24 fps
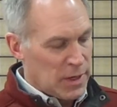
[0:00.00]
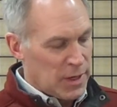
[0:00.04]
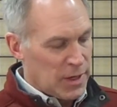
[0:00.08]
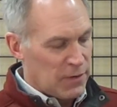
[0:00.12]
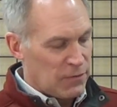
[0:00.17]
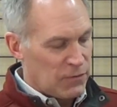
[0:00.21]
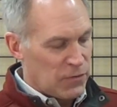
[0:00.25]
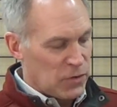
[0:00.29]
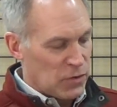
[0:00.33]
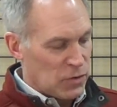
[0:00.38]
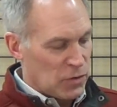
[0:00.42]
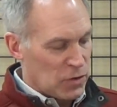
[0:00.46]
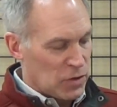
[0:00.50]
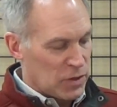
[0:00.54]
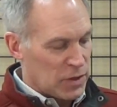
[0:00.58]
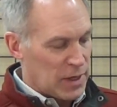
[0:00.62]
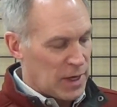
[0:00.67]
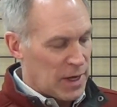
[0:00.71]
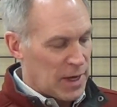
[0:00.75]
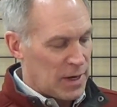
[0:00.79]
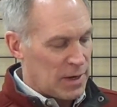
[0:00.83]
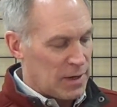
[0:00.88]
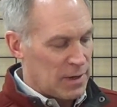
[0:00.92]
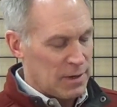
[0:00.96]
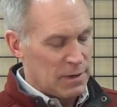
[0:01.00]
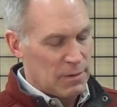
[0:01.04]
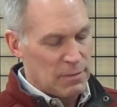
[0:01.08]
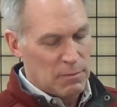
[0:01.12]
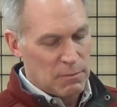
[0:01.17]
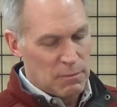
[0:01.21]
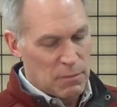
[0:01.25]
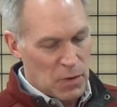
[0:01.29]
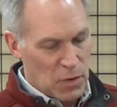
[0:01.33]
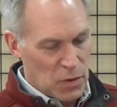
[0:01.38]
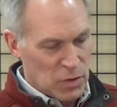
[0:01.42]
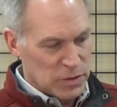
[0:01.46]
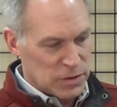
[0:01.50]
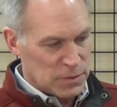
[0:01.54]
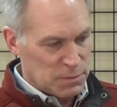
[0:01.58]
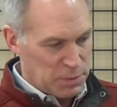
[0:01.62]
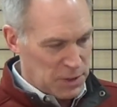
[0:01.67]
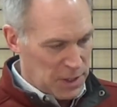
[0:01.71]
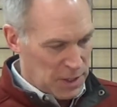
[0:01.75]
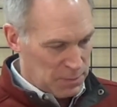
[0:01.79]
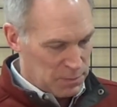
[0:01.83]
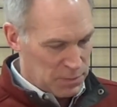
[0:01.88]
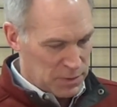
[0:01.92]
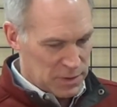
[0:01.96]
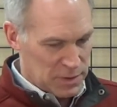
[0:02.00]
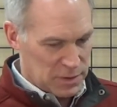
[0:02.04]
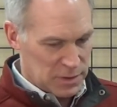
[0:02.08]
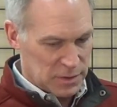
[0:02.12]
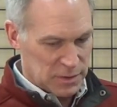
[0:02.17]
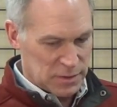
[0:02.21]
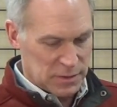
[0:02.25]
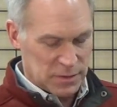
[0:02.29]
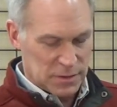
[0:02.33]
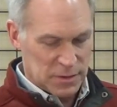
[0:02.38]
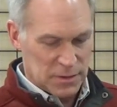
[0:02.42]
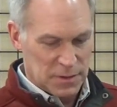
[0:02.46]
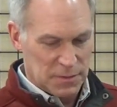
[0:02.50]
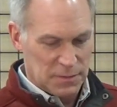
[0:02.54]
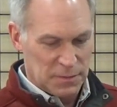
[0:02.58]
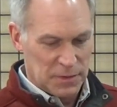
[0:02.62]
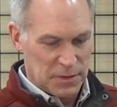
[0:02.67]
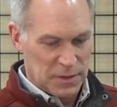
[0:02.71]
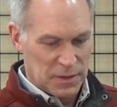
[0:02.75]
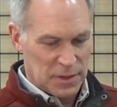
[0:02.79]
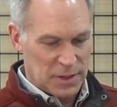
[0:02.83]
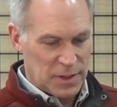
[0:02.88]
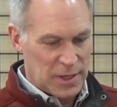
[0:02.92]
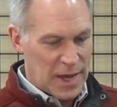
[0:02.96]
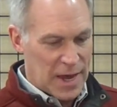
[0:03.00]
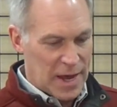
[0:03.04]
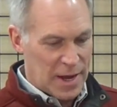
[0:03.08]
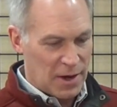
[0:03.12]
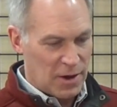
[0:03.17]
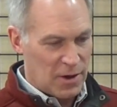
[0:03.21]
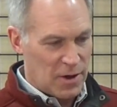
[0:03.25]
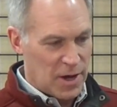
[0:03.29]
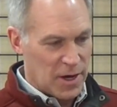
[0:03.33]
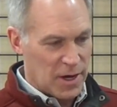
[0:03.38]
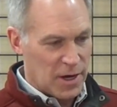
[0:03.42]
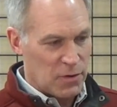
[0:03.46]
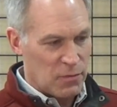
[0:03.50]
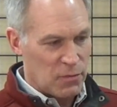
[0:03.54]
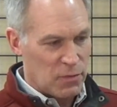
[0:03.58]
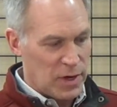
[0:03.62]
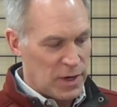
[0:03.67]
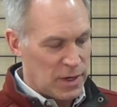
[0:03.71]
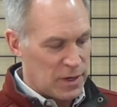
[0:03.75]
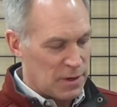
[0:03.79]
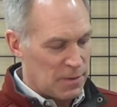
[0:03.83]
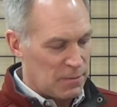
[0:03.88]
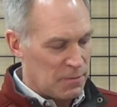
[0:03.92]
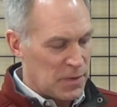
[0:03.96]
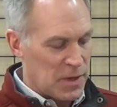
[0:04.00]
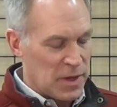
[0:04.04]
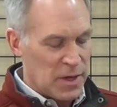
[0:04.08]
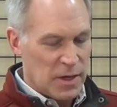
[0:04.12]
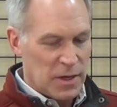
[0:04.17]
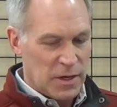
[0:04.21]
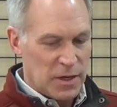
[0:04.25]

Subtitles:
if you look at most people's catalog and read them,